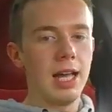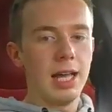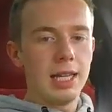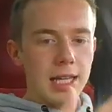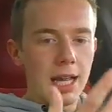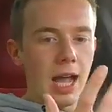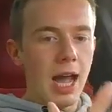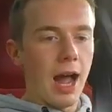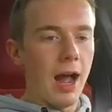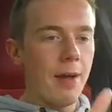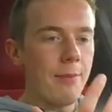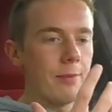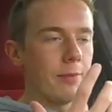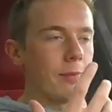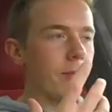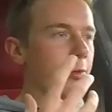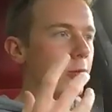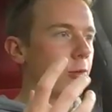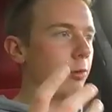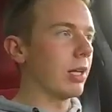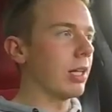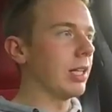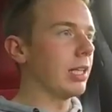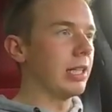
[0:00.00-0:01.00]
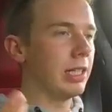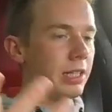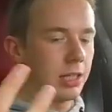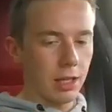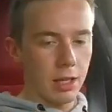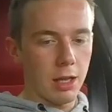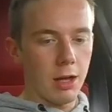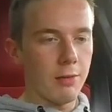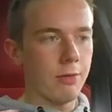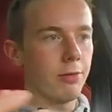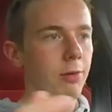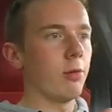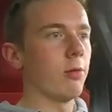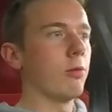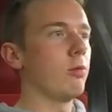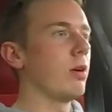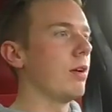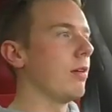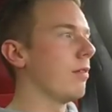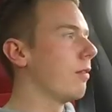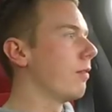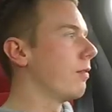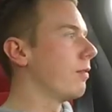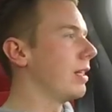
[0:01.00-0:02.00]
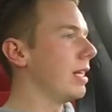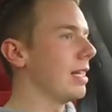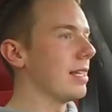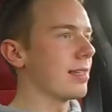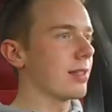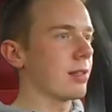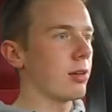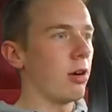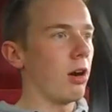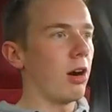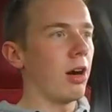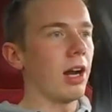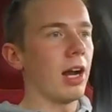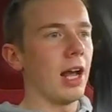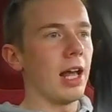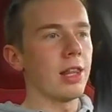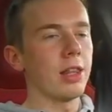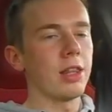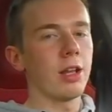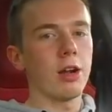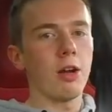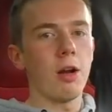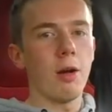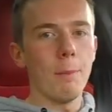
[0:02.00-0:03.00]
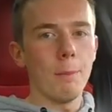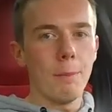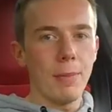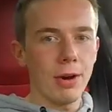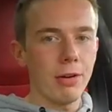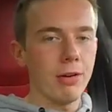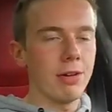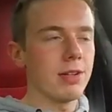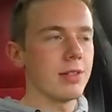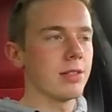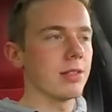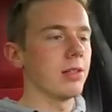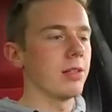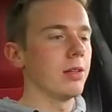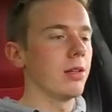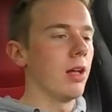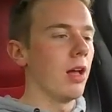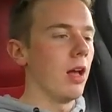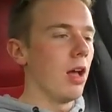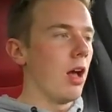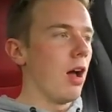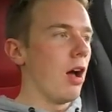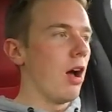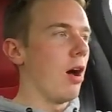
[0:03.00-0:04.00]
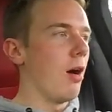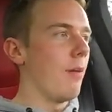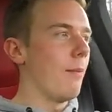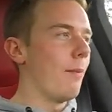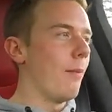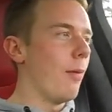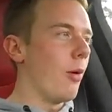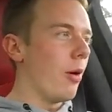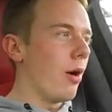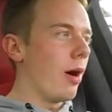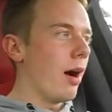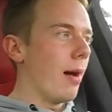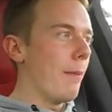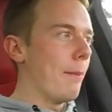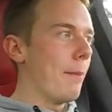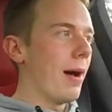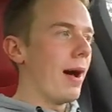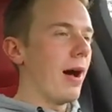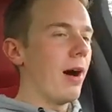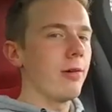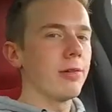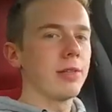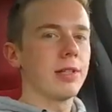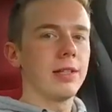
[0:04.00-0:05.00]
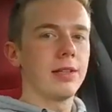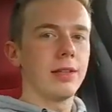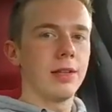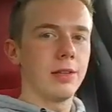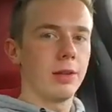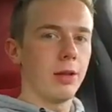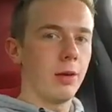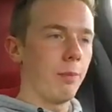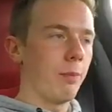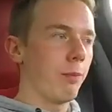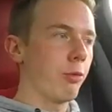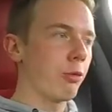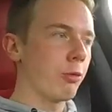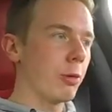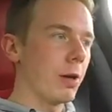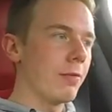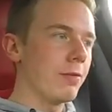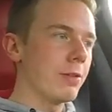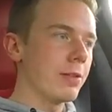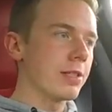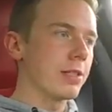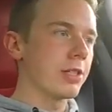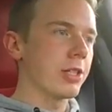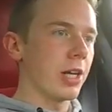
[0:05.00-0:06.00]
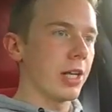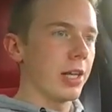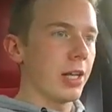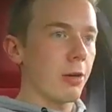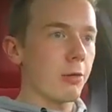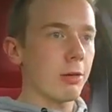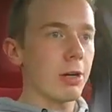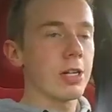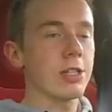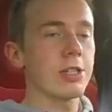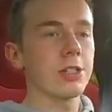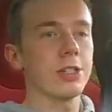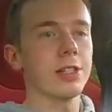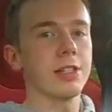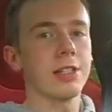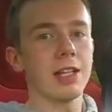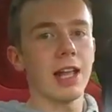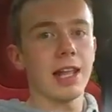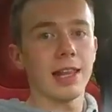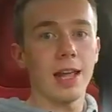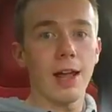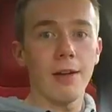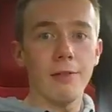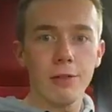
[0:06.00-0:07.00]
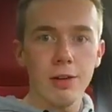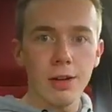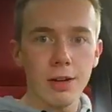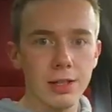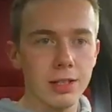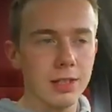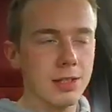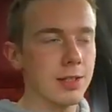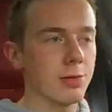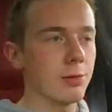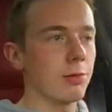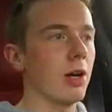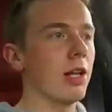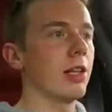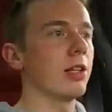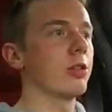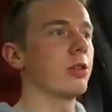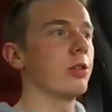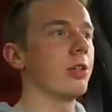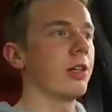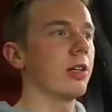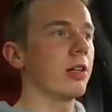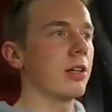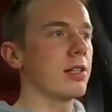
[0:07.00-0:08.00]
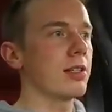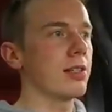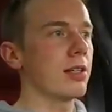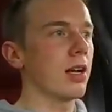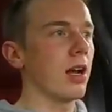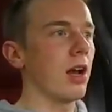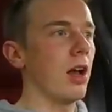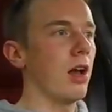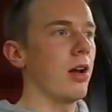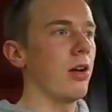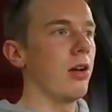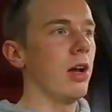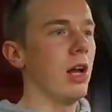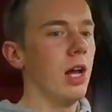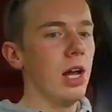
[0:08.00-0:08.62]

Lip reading: Yeah, I'm really in love with this car, and the comparison about the previous generation that I've got as well 2 years ago